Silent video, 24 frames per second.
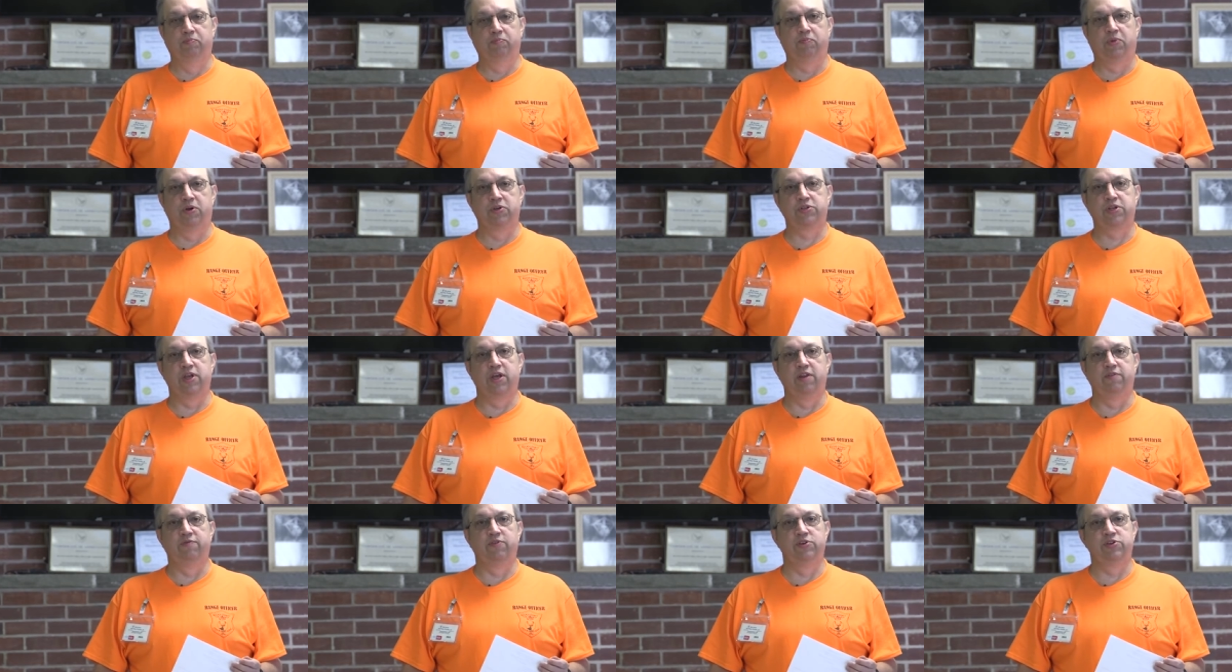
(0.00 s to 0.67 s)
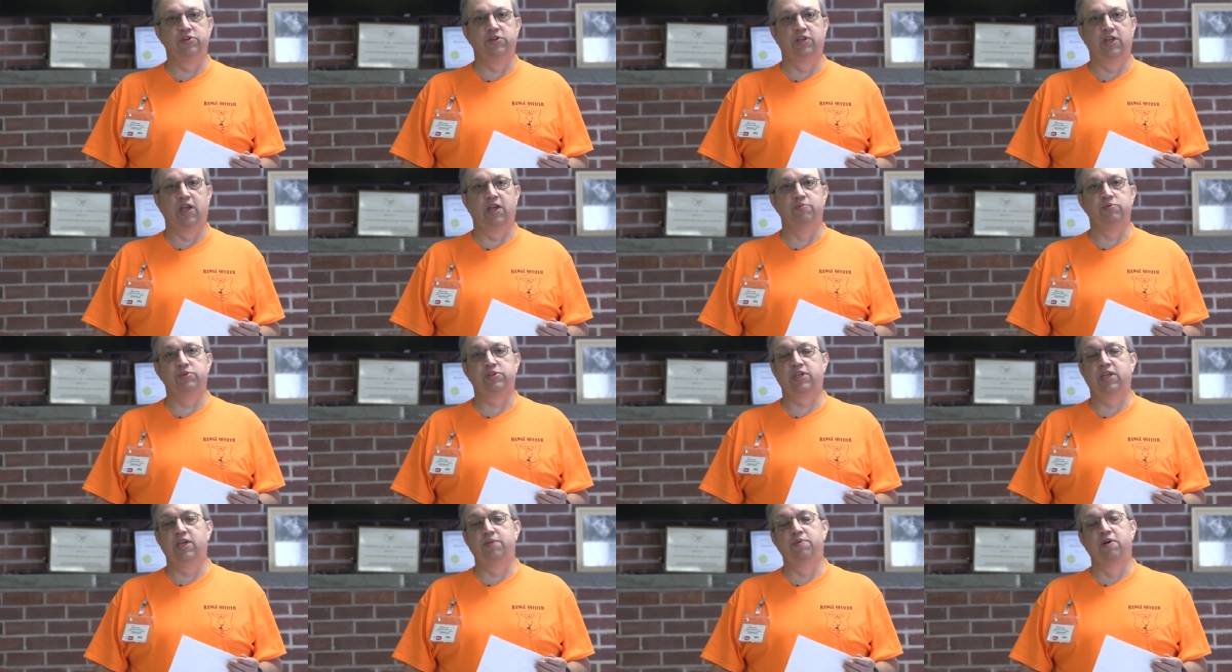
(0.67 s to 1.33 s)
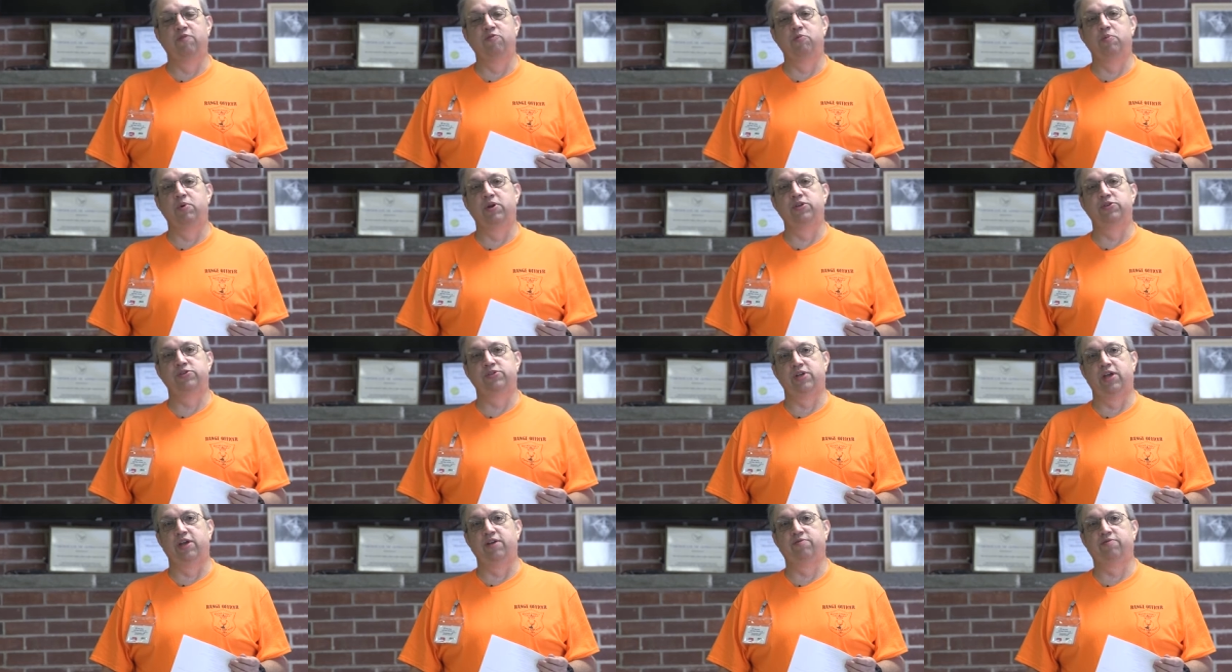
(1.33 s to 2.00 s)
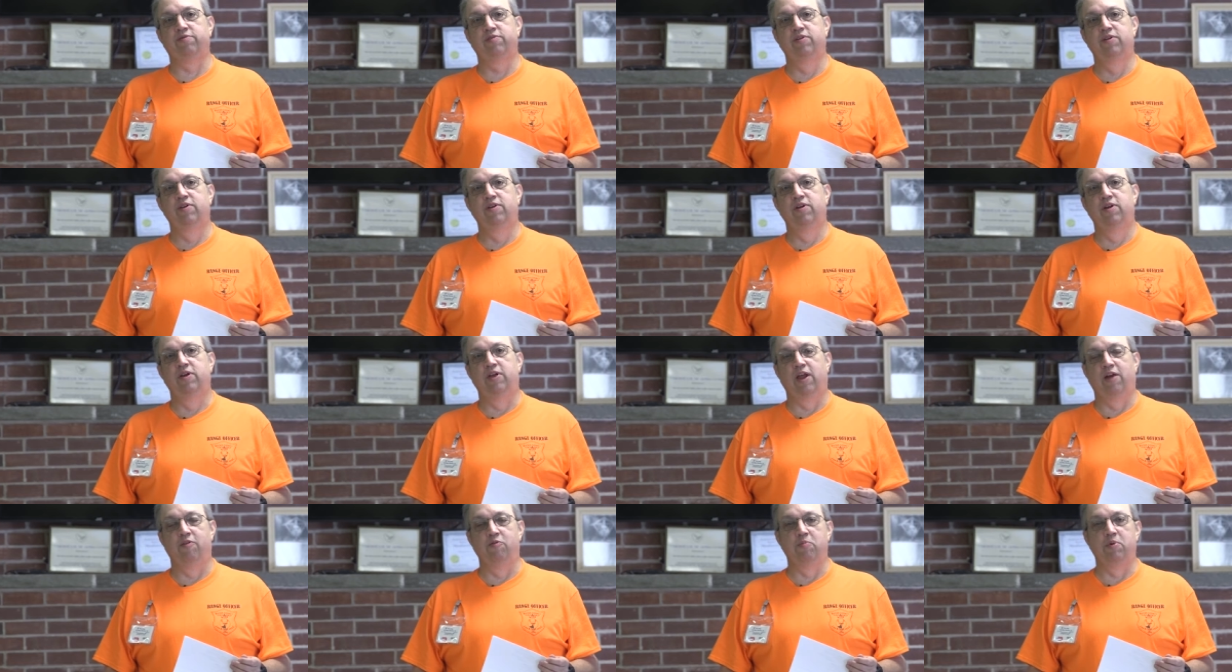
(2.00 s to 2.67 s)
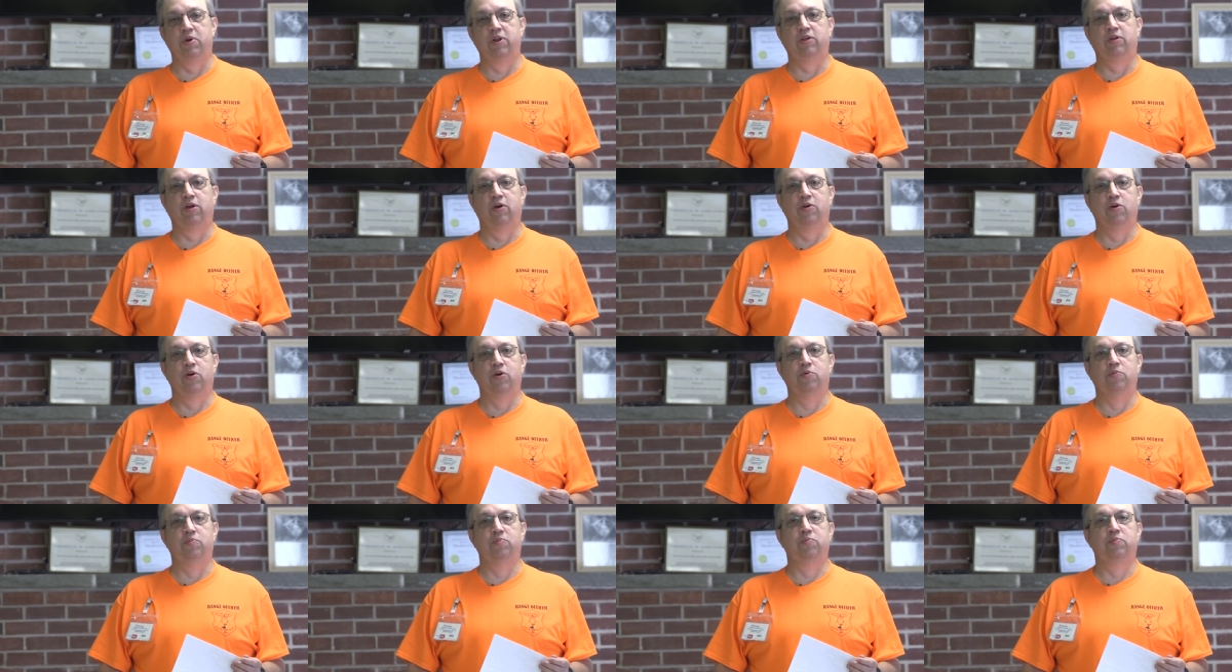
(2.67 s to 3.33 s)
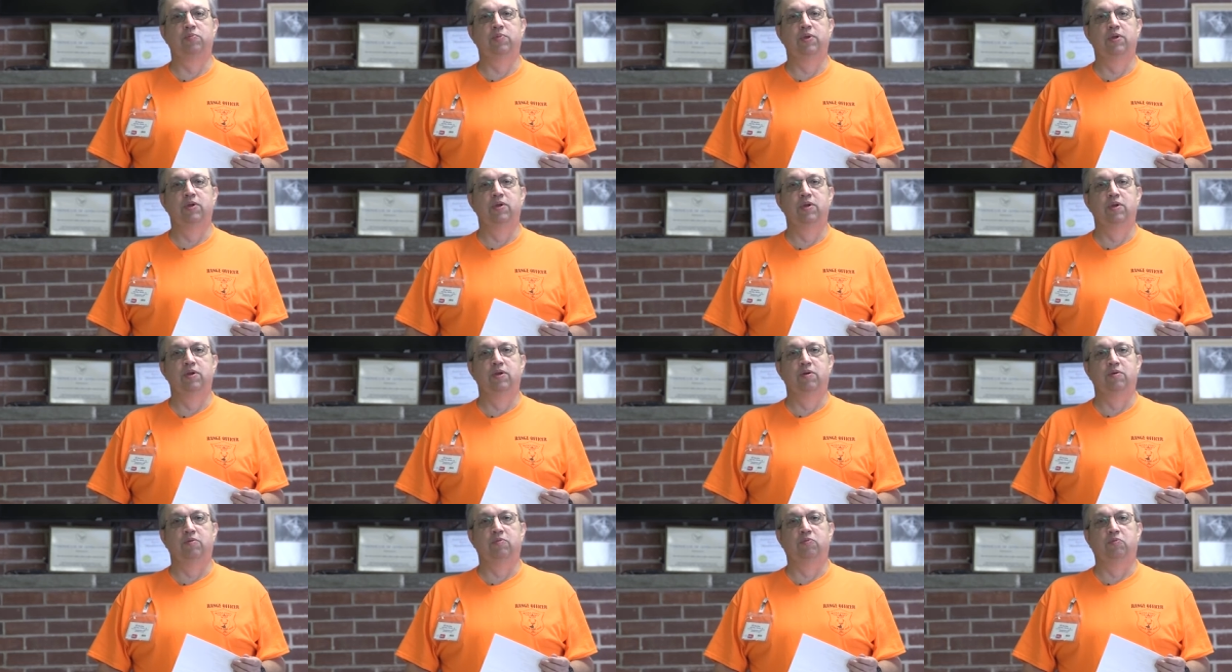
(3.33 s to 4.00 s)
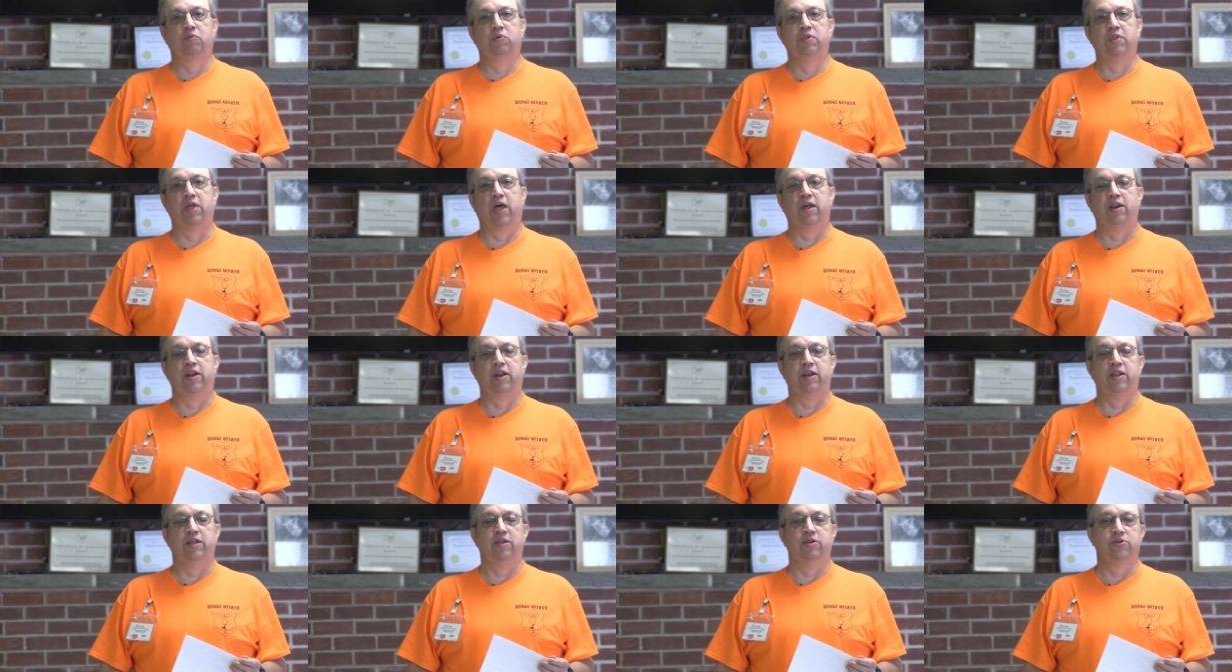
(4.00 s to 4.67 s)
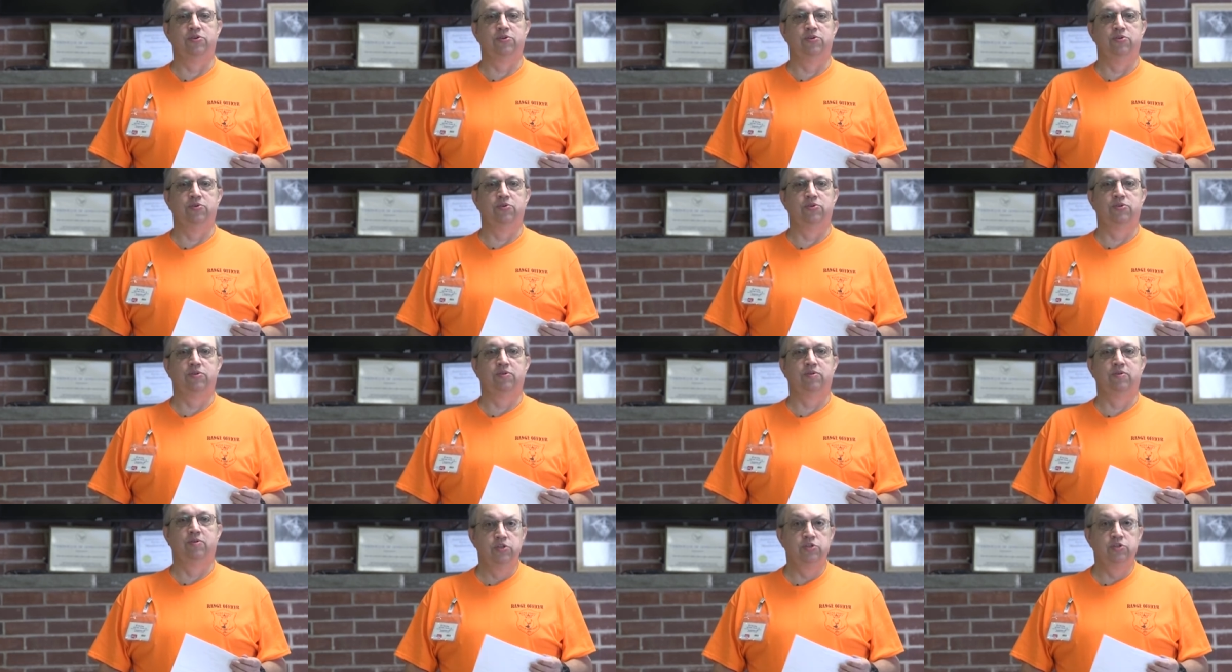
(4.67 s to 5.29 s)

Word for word: Bucks County Fish and Game, is to keep everybody safe, everybody go home without any issues.